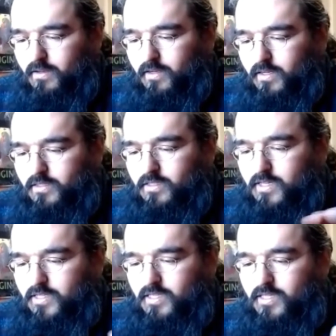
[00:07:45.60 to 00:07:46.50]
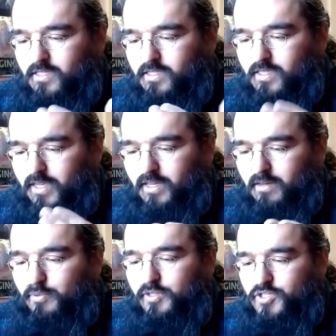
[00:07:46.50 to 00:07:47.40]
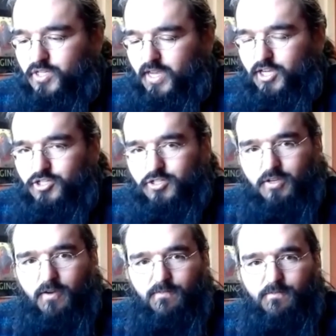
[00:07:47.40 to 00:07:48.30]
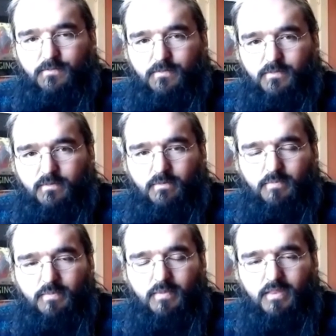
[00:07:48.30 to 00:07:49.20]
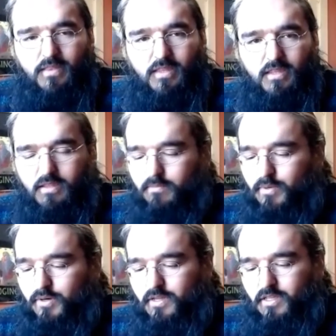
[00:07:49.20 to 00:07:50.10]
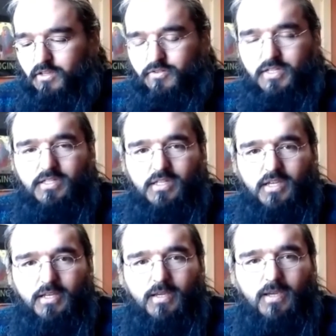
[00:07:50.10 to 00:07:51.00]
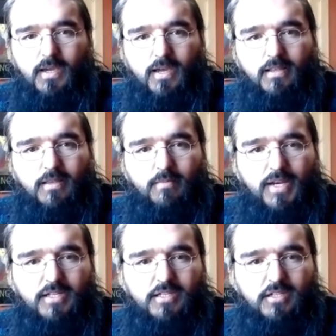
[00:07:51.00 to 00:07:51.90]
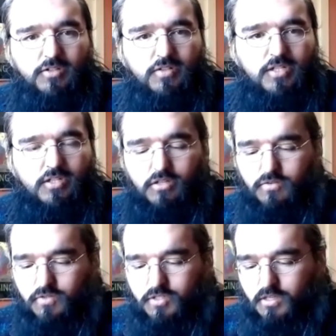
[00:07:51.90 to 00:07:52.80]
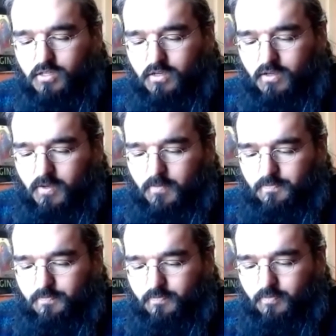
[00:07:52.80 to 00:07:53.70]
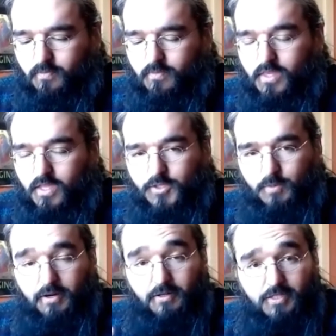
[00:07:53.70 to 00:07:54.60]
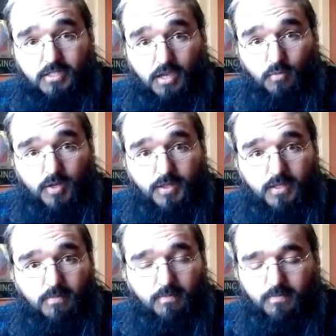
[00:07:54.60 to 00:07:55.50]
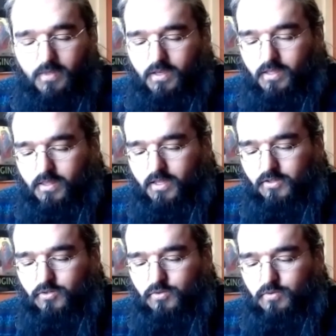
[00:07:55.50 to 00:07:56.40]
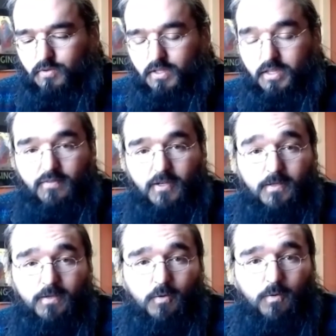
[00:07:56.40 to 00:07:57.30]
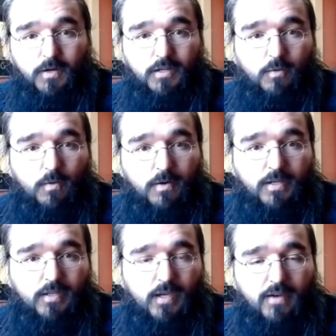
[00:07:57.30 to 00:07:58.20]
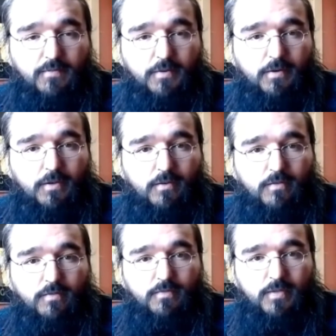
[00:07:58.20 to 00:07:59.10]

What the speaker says: because it's like an appreciation of the burning you just did and the medicine you just used. It's better to stay with it than to leave it or ignore it after you